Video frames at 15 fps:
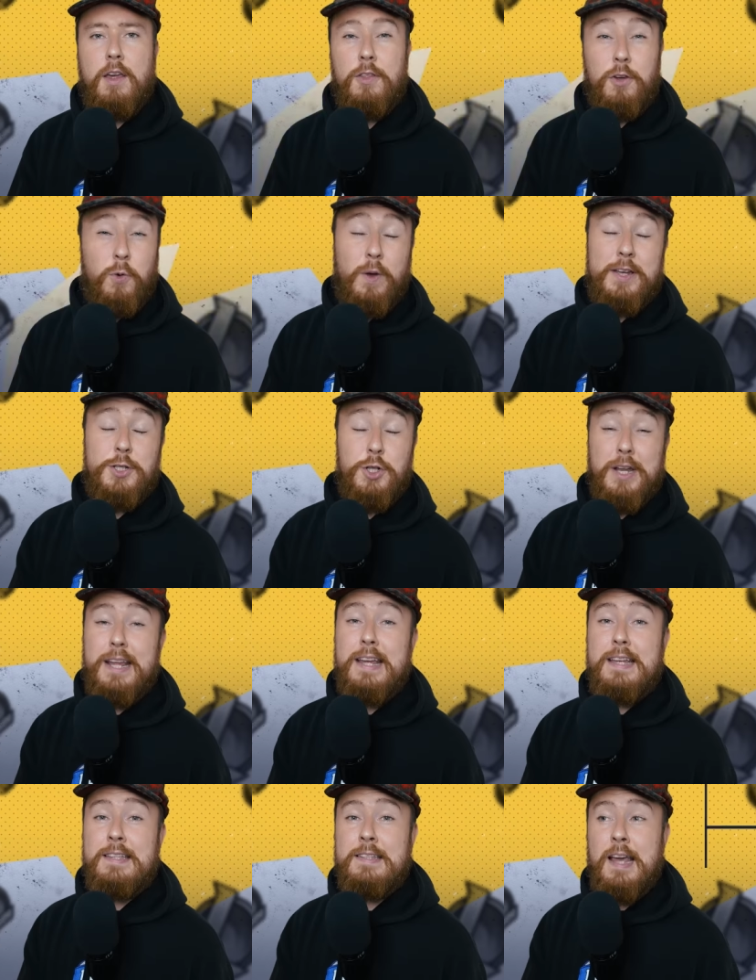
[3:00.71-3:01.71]
The question
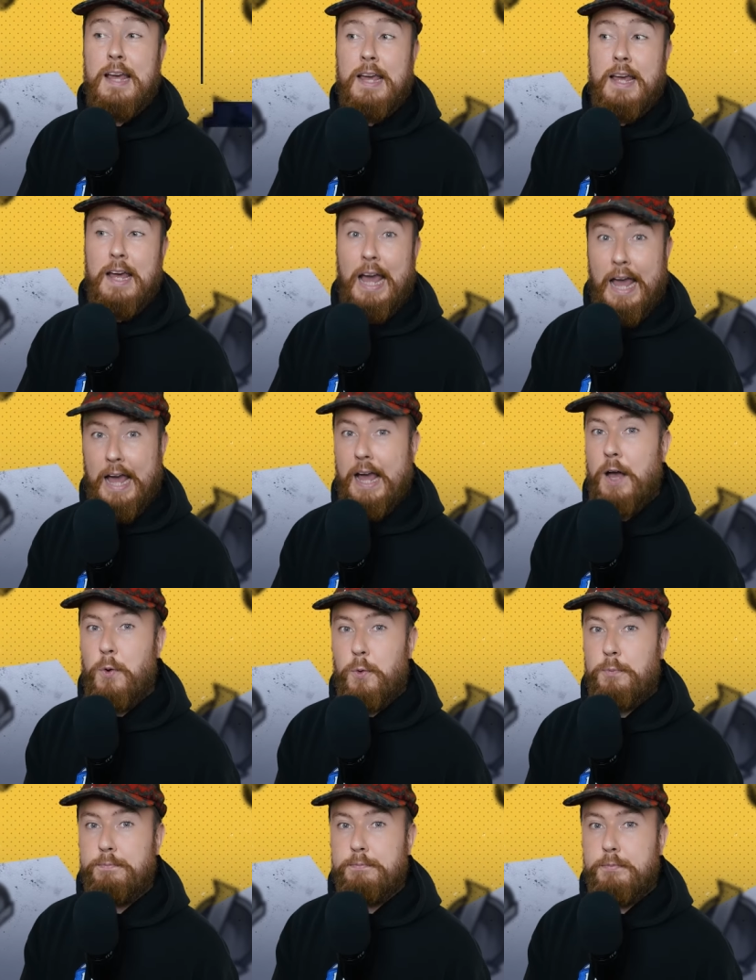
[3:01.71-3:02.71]
is, how?
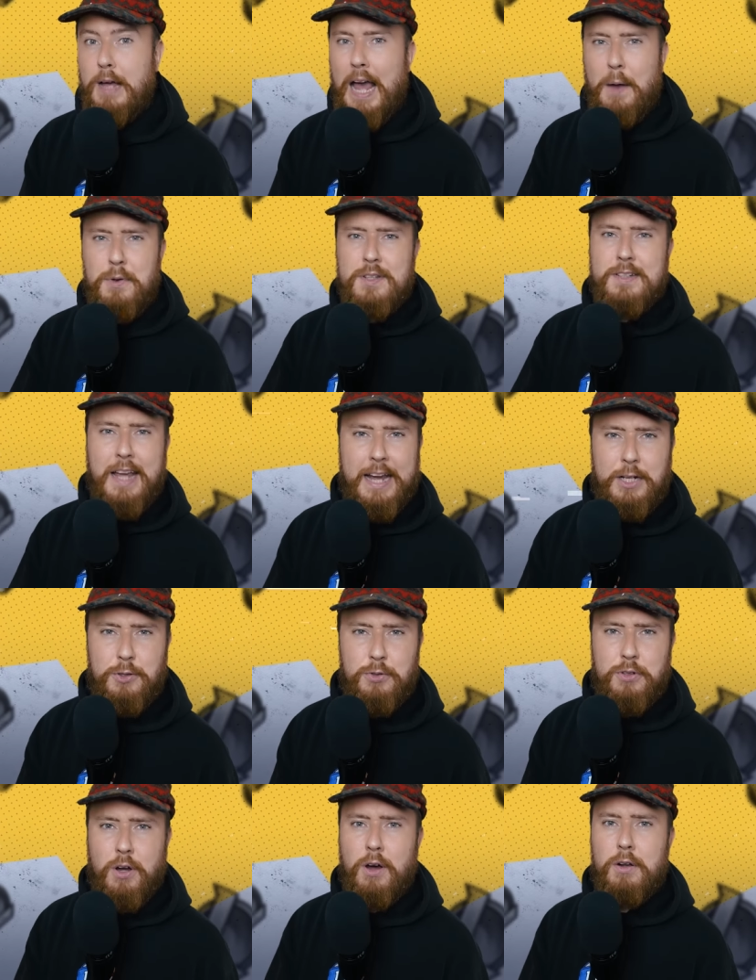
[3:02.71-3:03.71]
How has
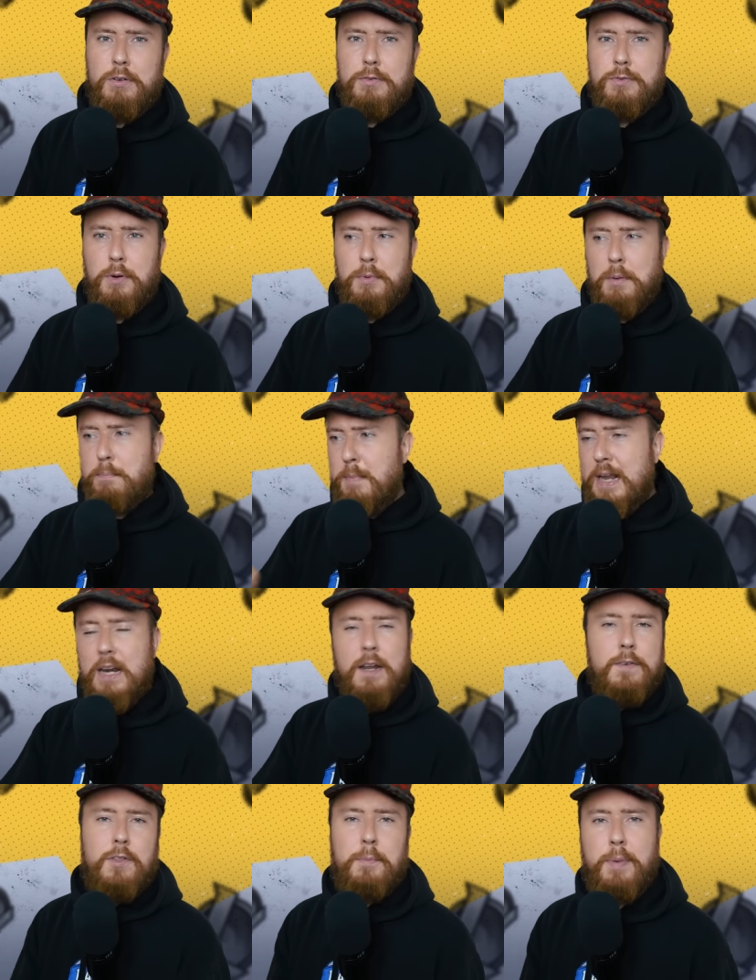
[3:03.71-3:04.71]
Caedrel gone from a
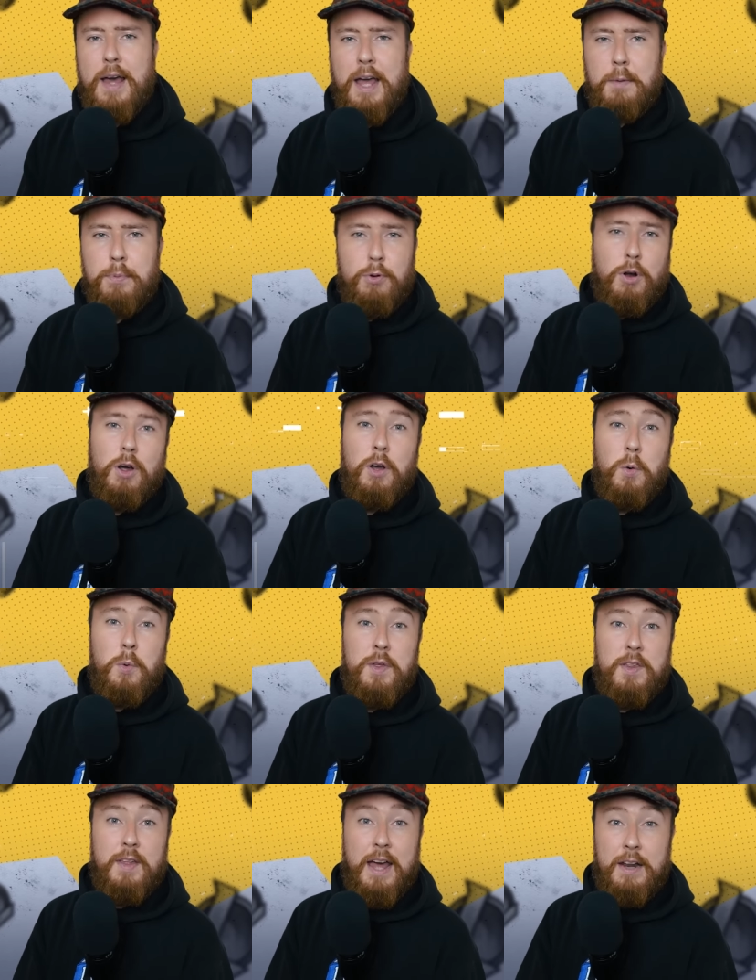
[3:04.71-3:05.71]
middle-of-the-pack pro
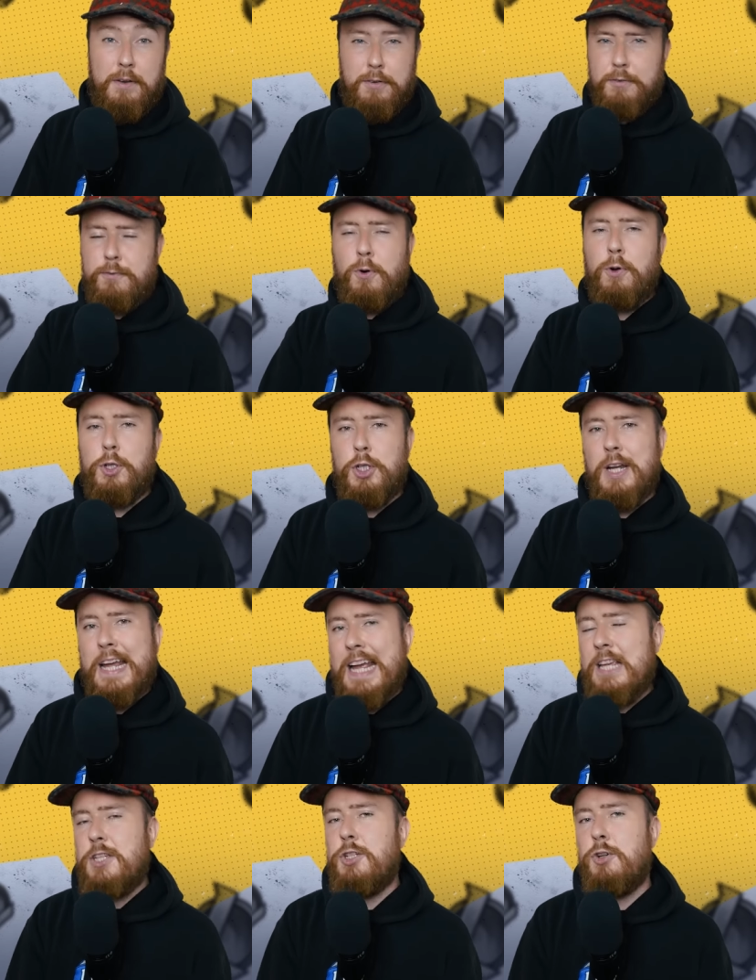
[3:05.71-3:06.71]
with an unfortunate
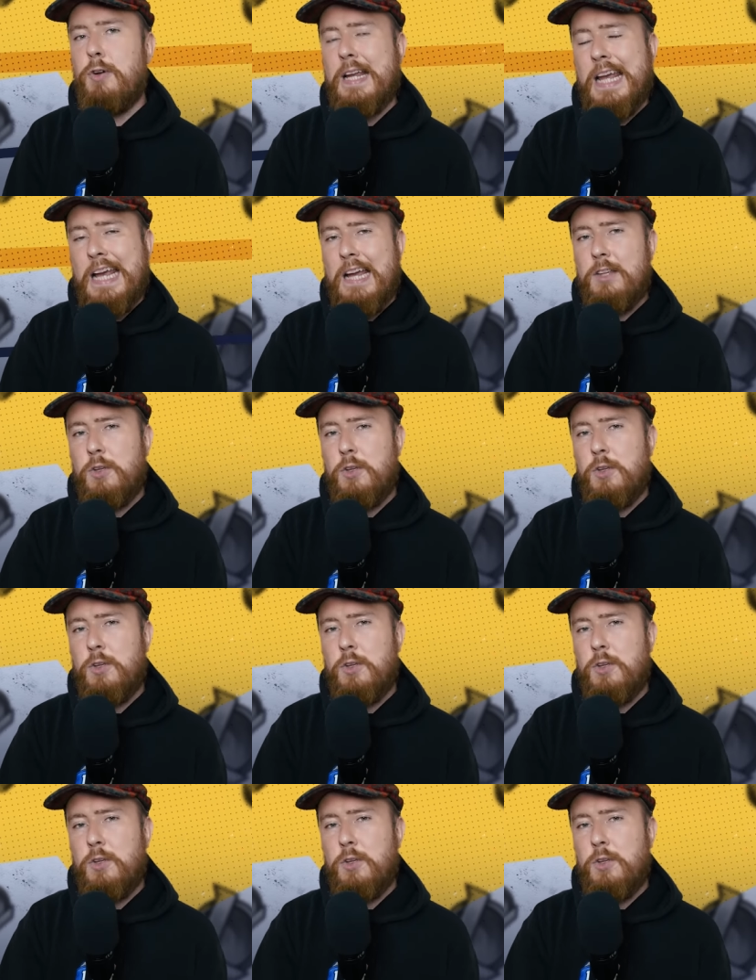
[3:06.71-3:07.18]
history